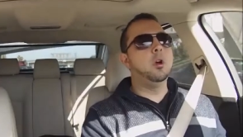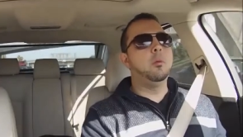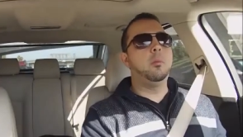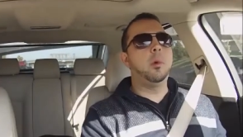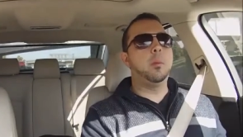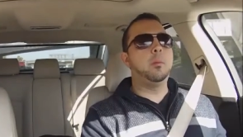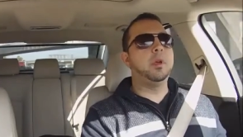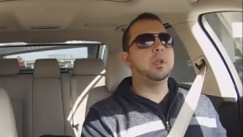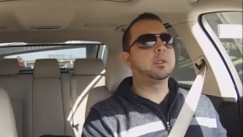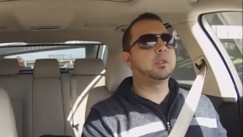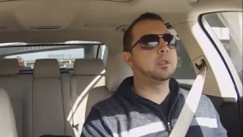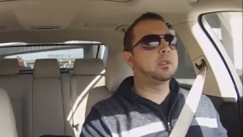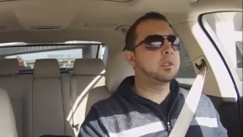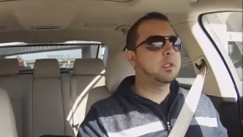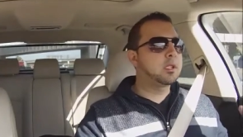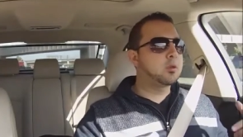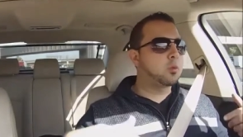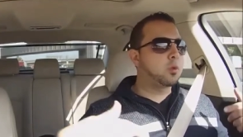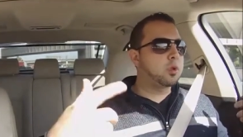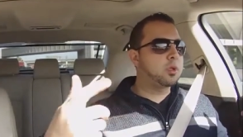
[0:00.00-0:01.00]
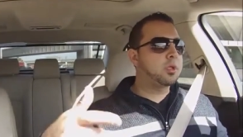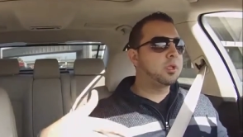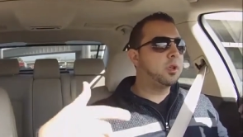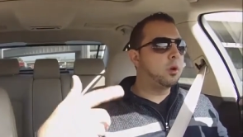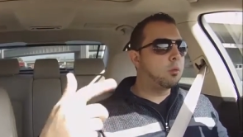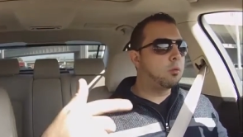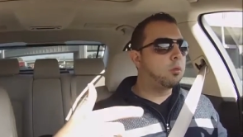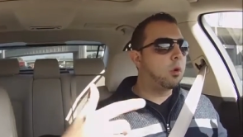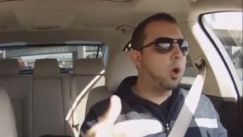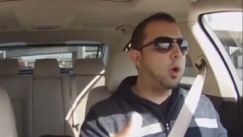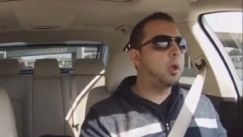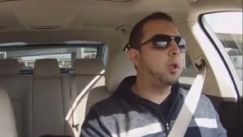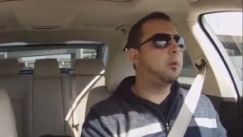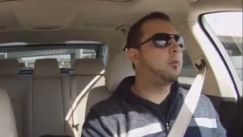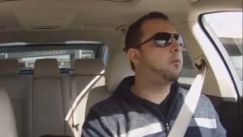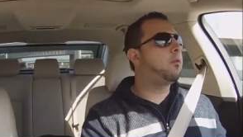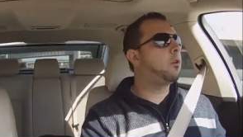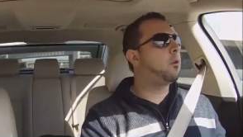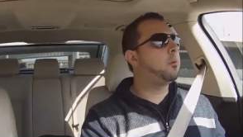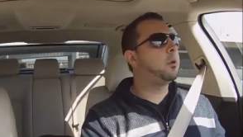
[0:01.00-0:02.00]
My businesses were still
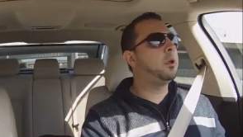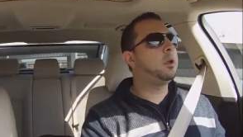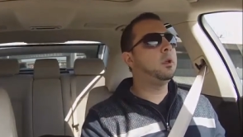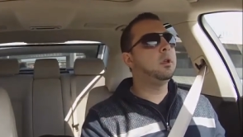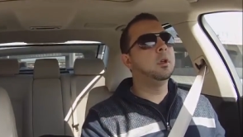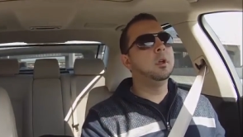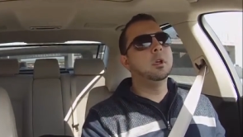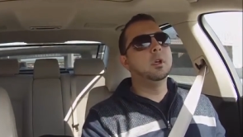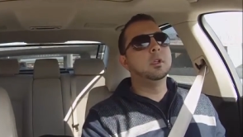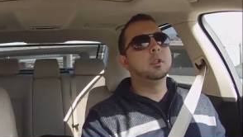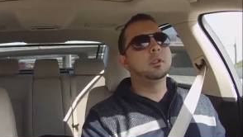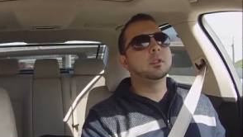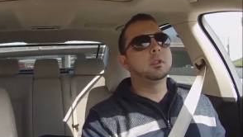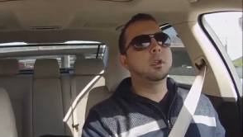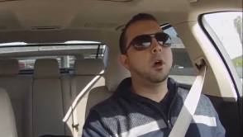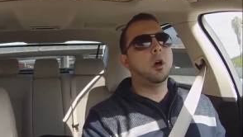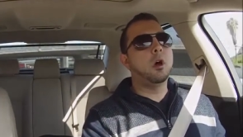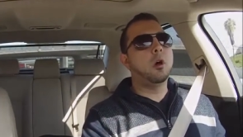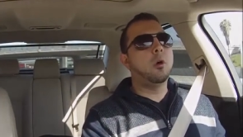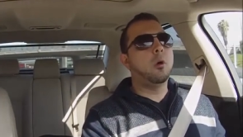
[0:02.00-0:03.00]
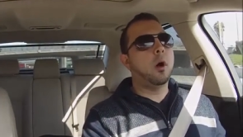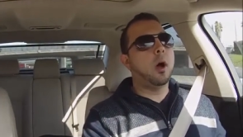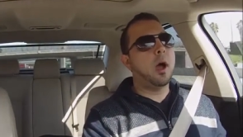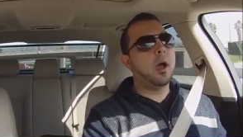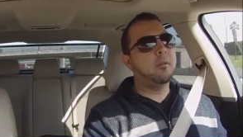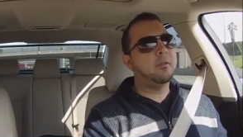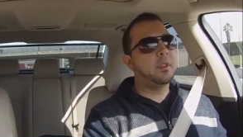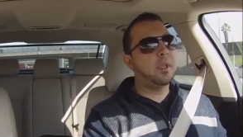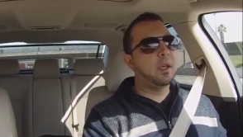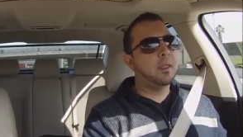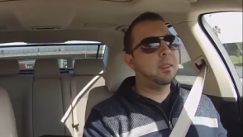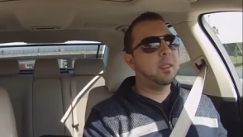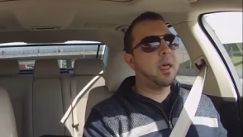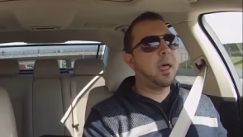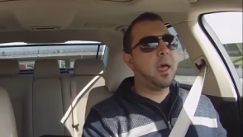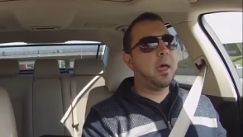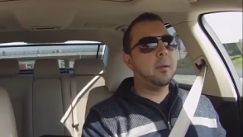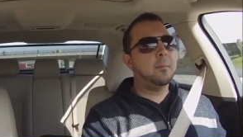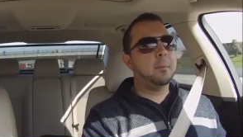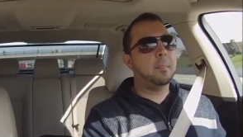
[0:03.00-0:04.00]
running for me. So I've done
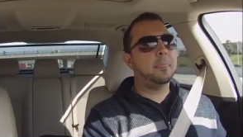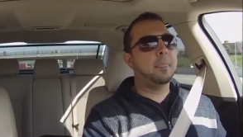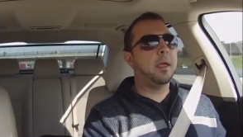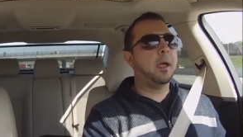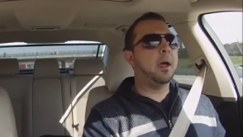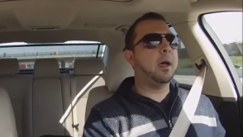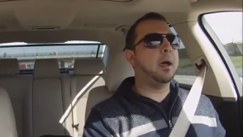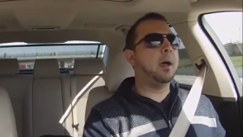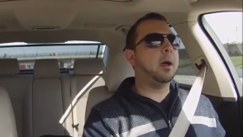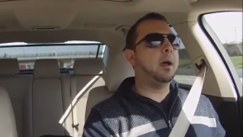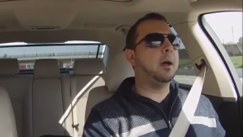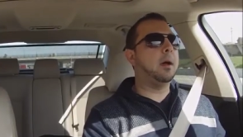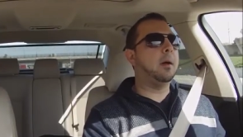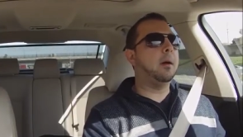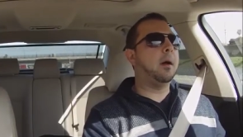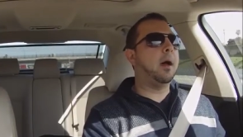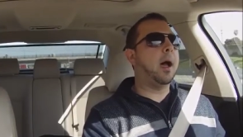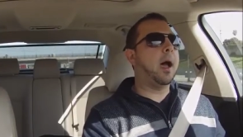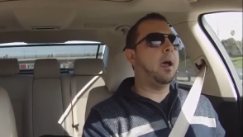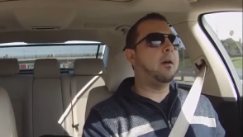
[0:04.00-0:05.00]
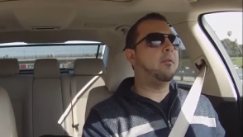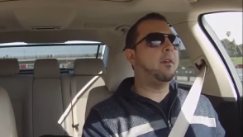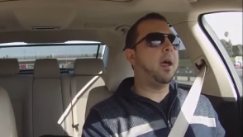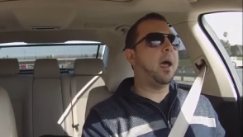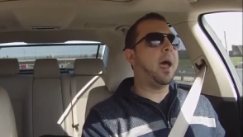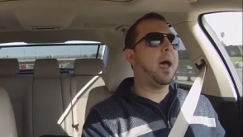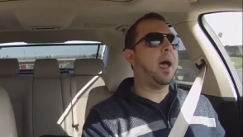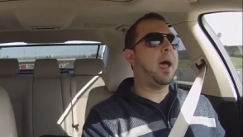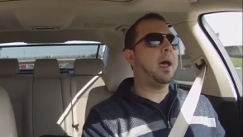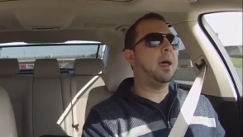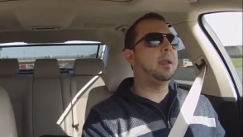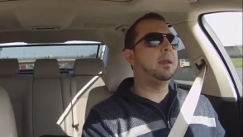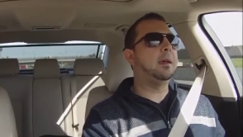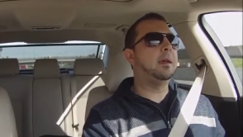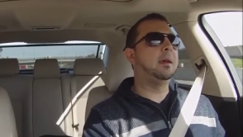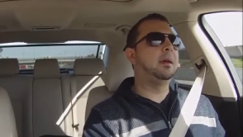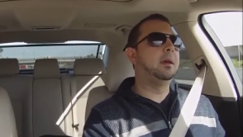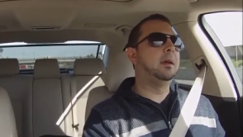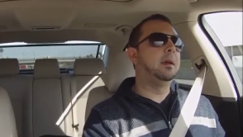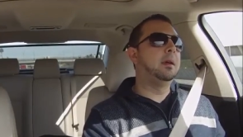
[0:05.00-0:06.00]
that. Uh, I've had
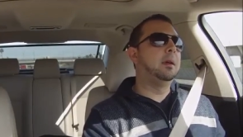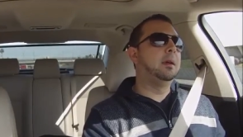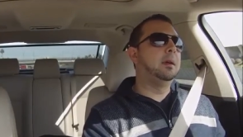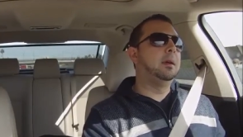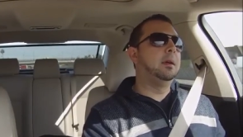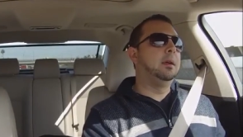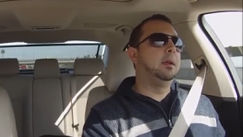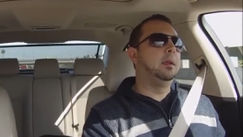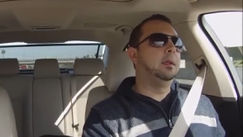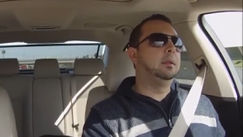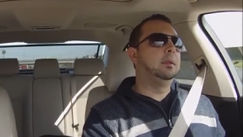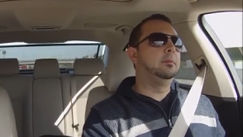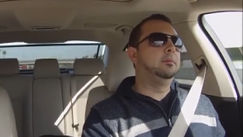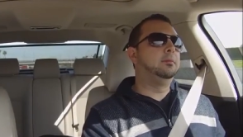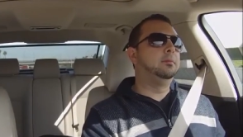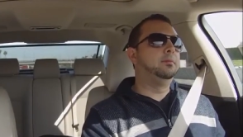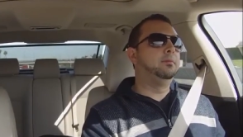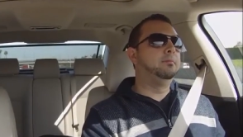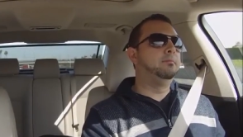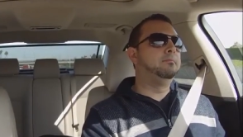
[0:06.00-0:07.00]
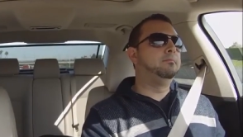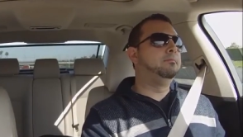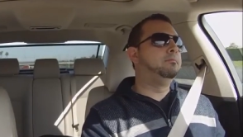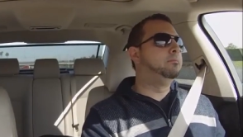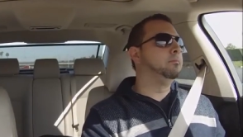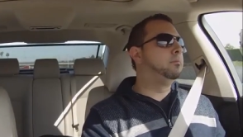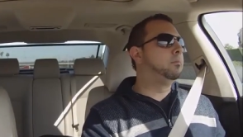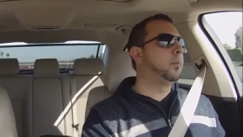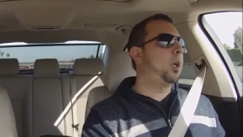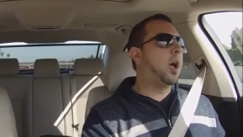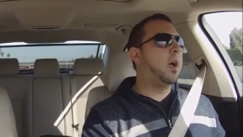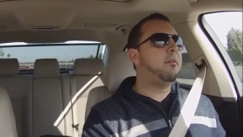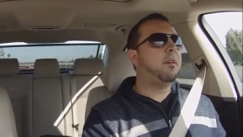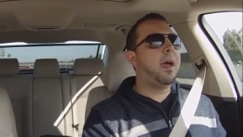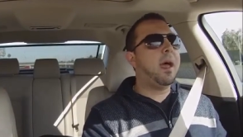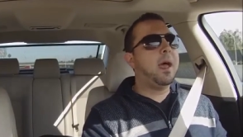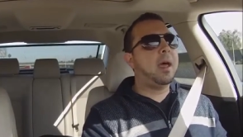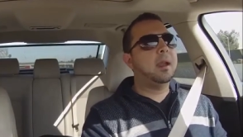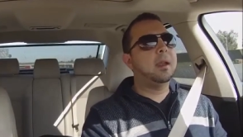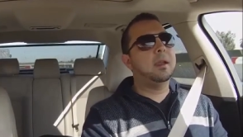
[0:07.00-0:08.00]
mm, I've
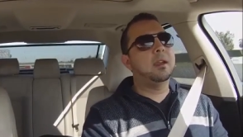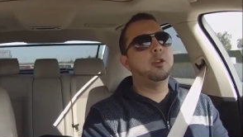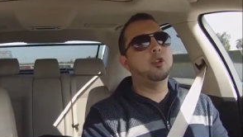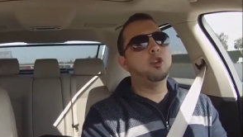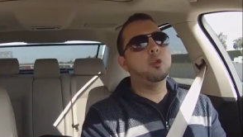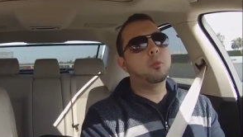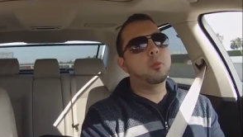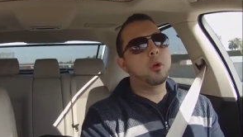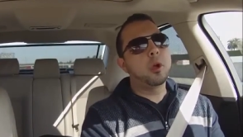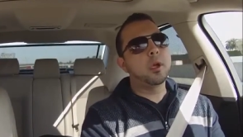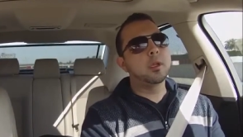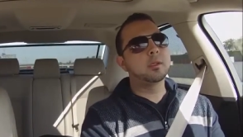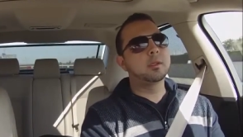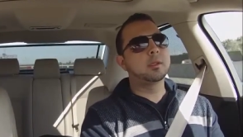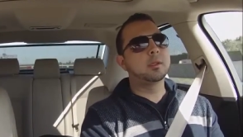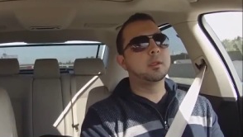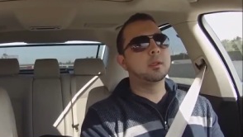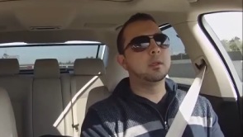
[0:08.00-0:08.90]
had numerous.